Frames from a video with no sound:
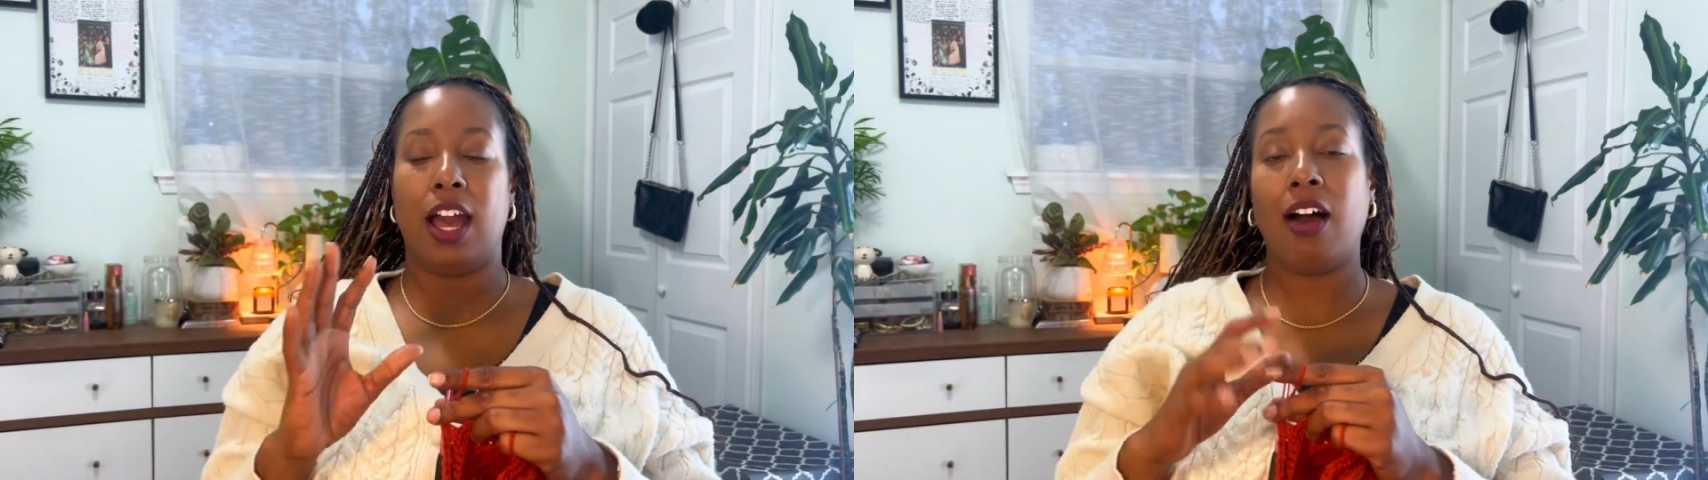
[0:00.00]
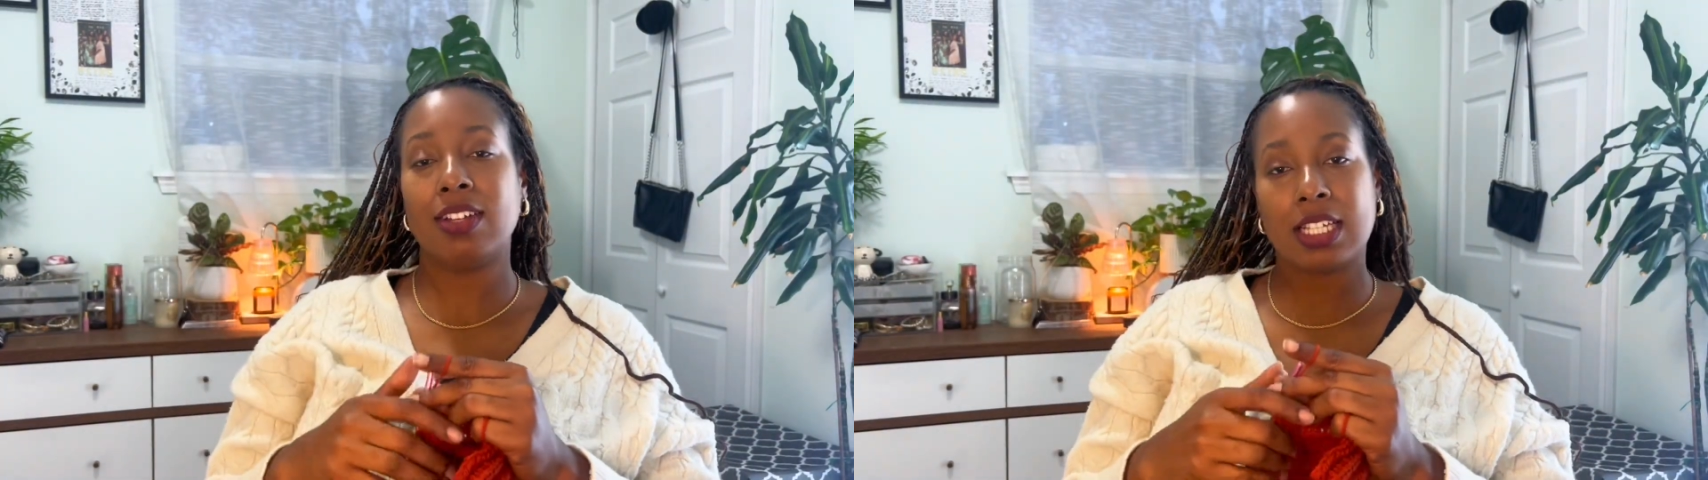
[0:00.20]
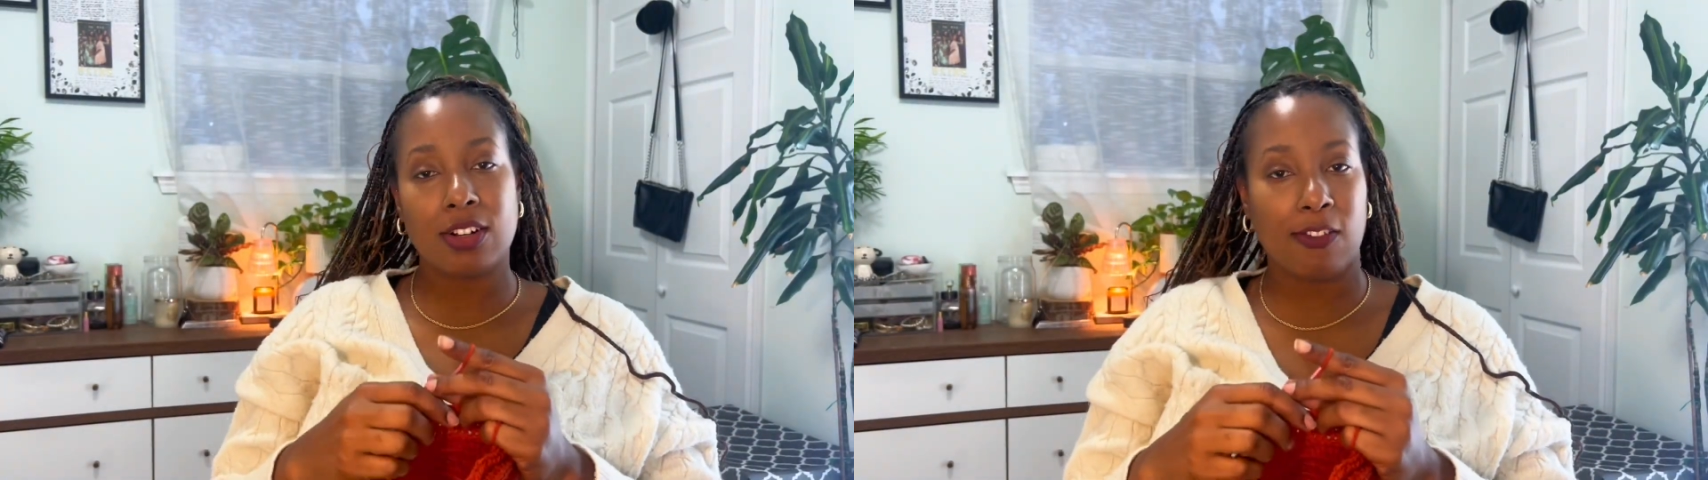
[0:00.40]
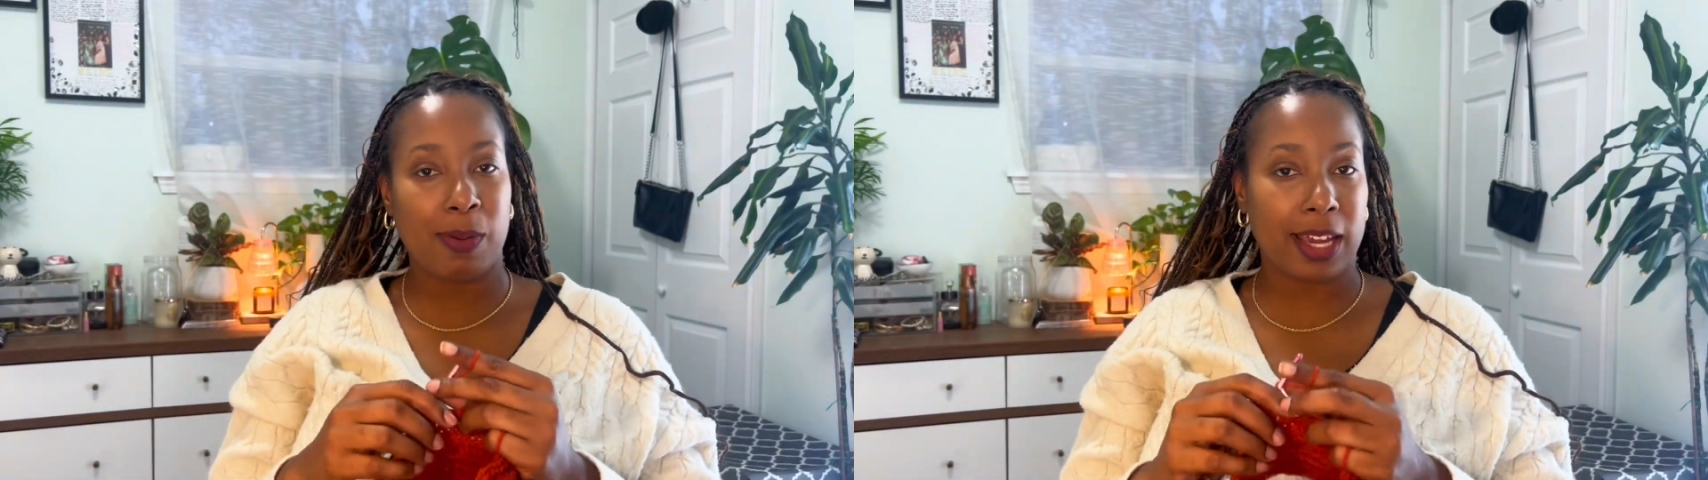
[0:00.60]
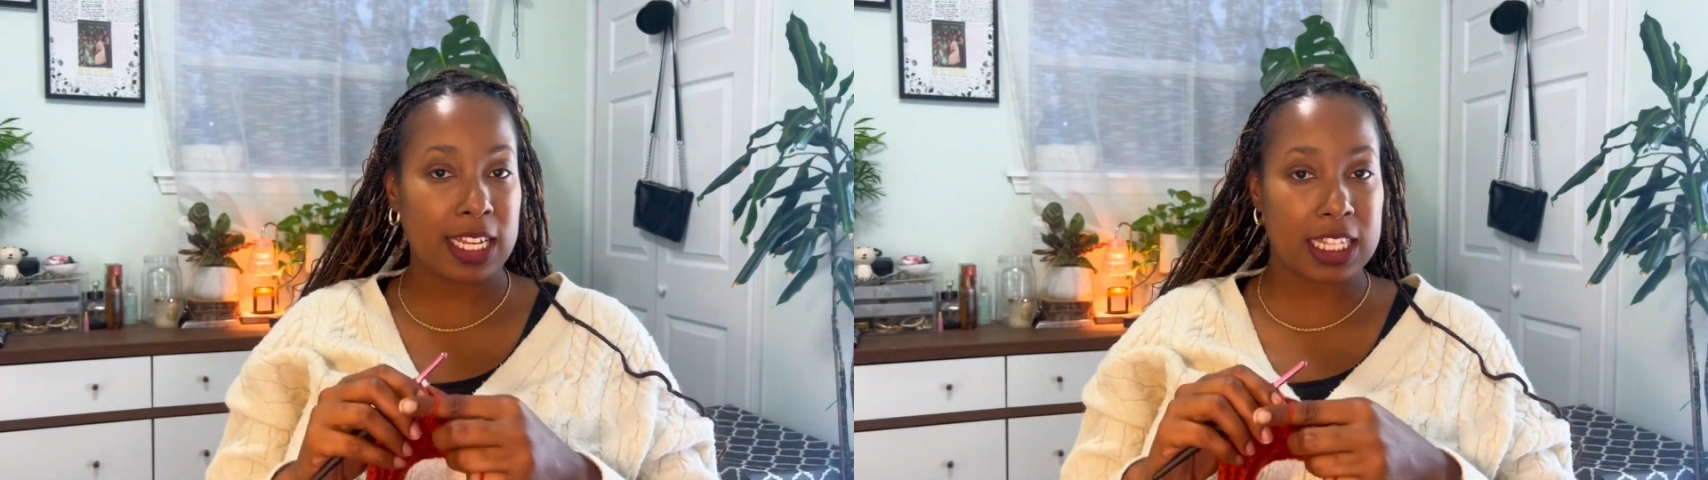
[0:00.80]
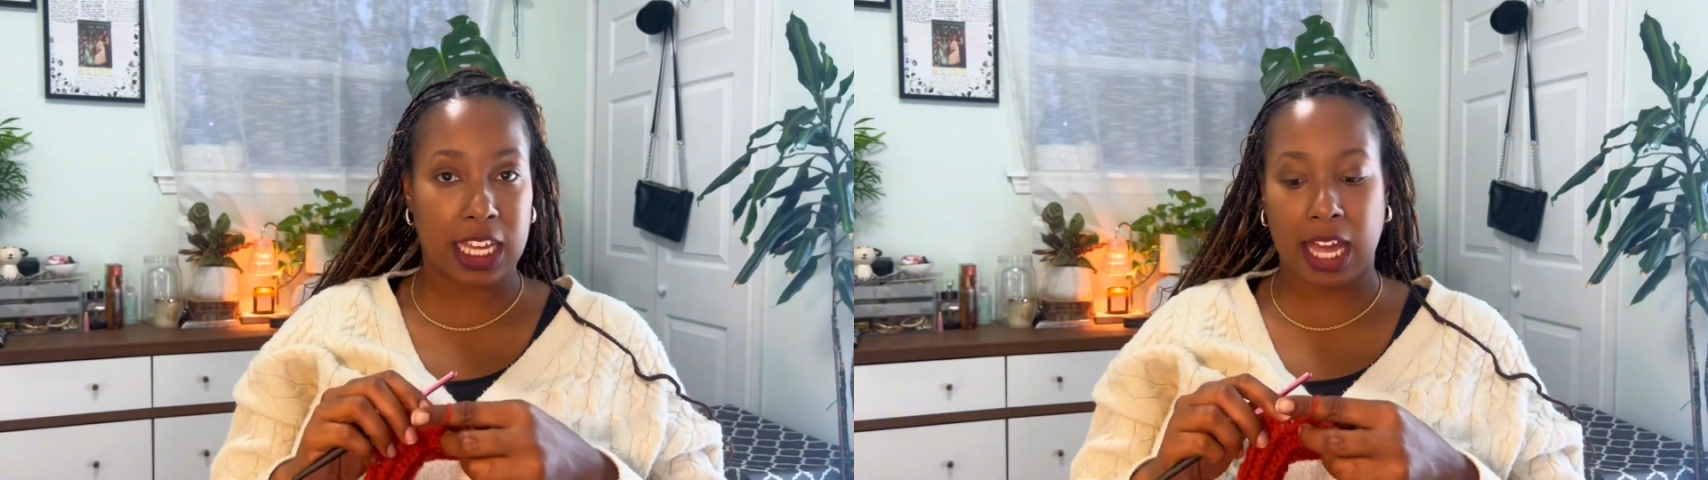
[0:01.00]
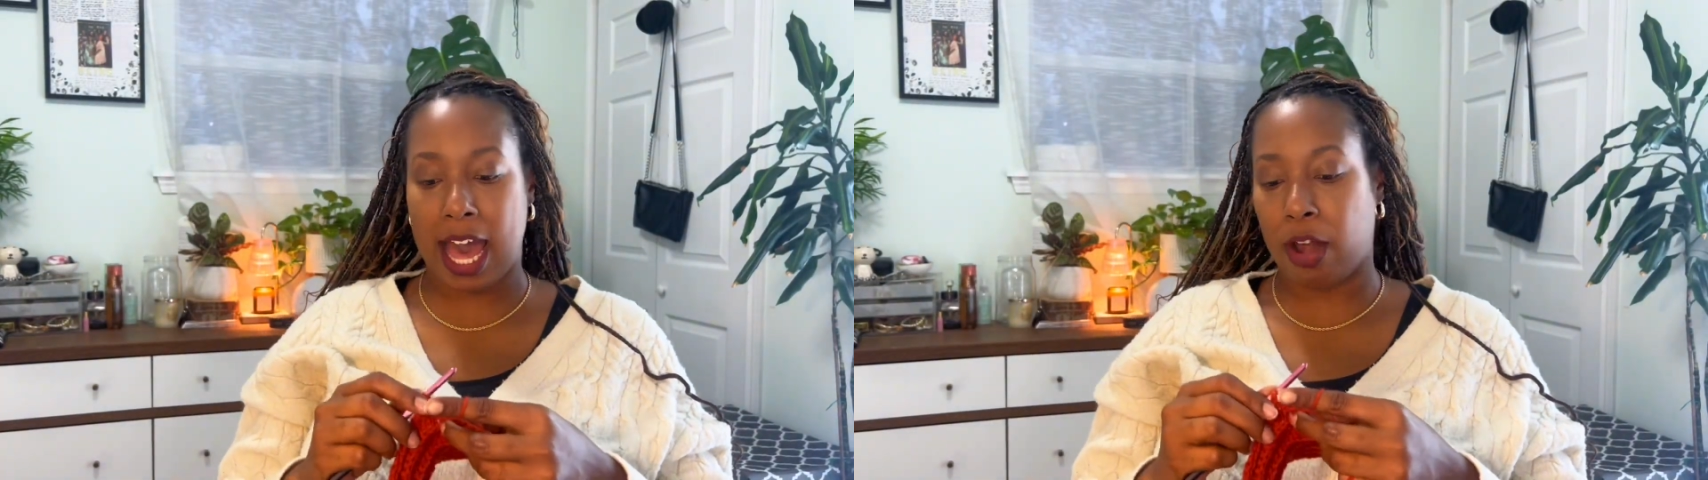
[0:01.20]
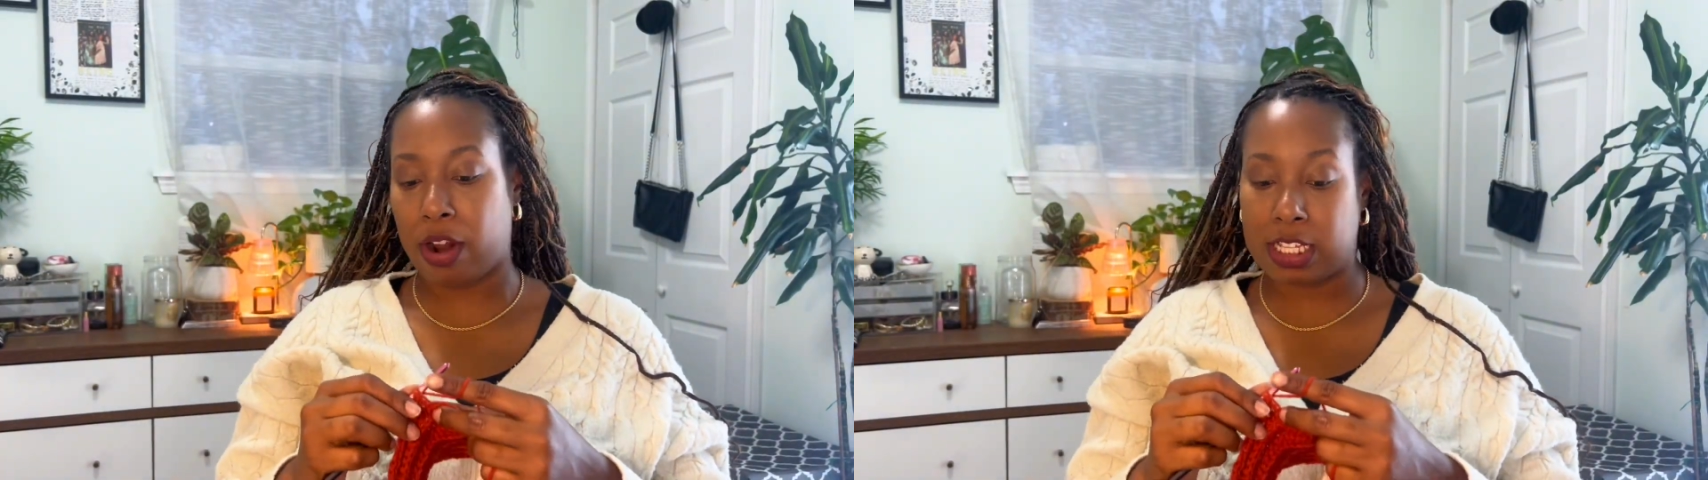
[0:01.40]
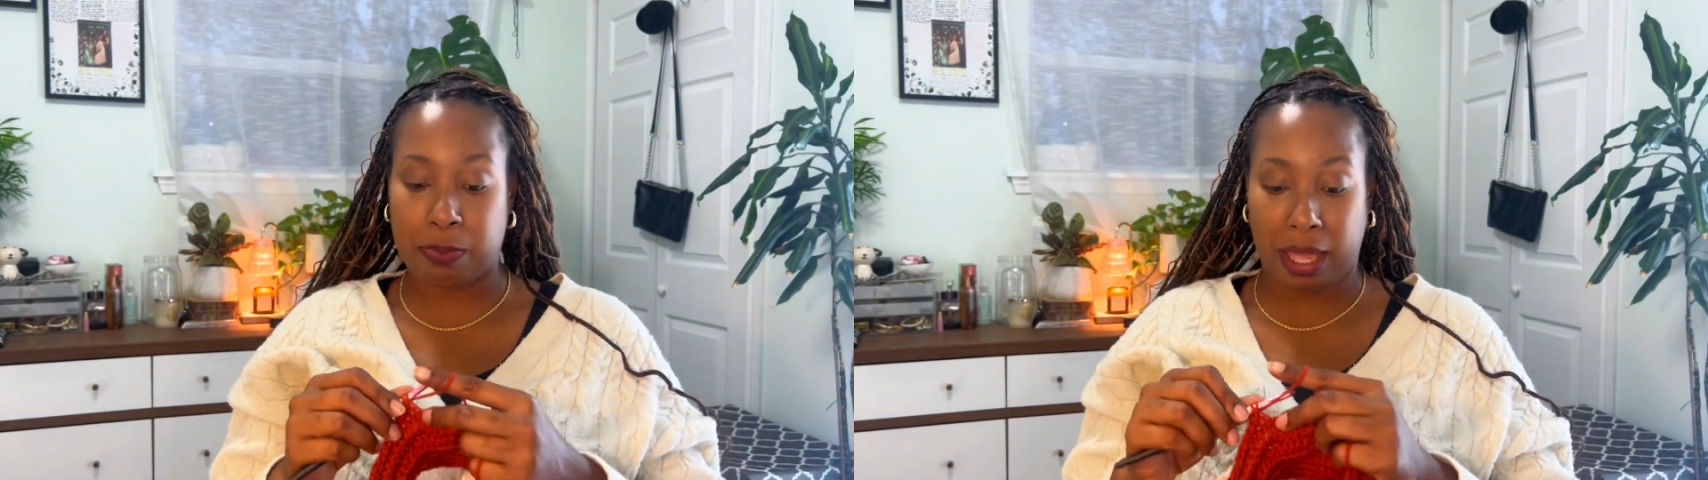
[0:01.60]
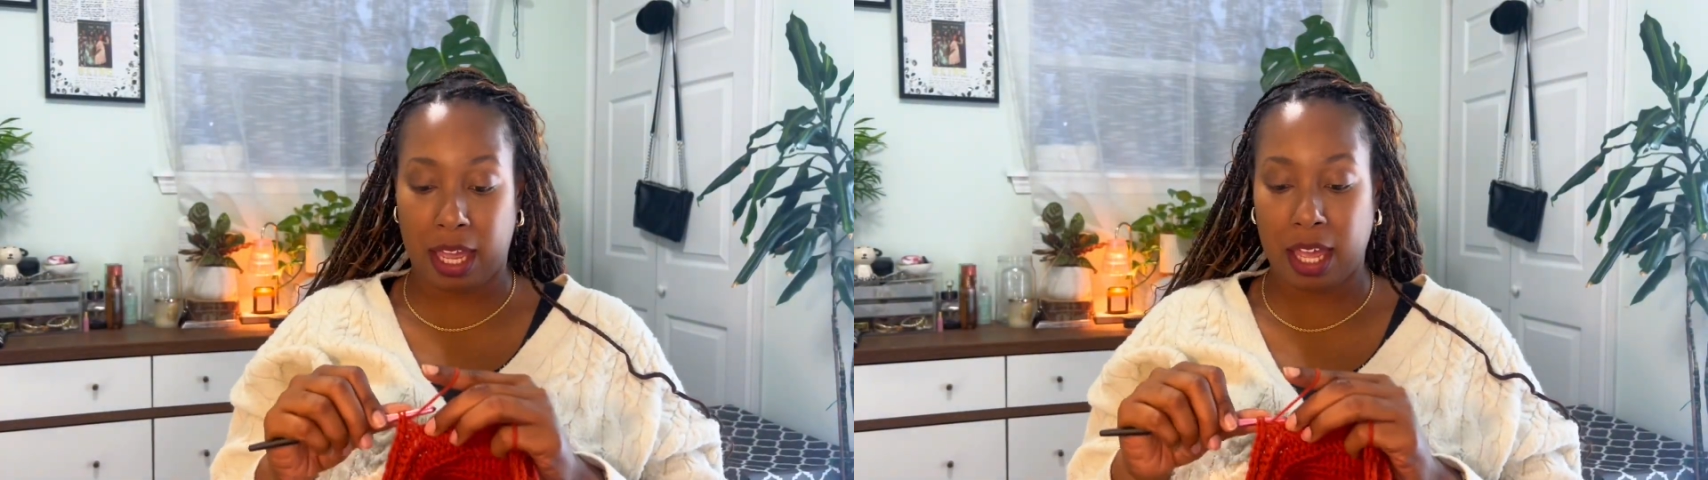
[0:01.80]
Obviously you don't have to make it as thick or as
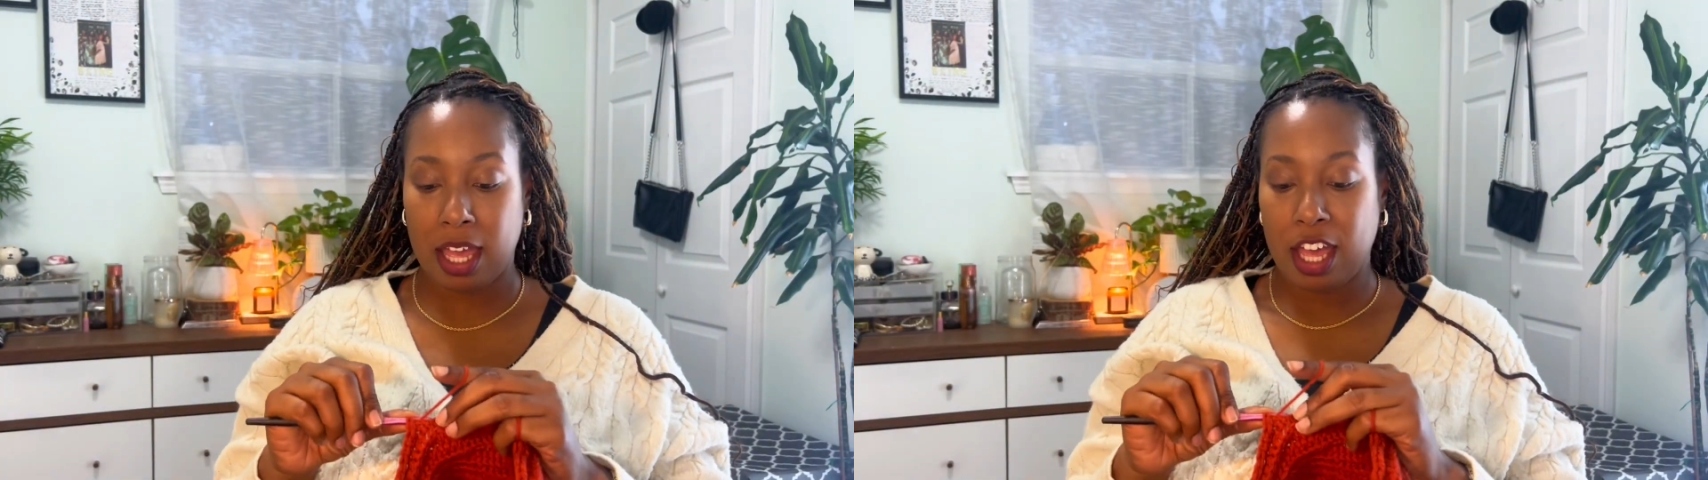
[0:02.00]
big.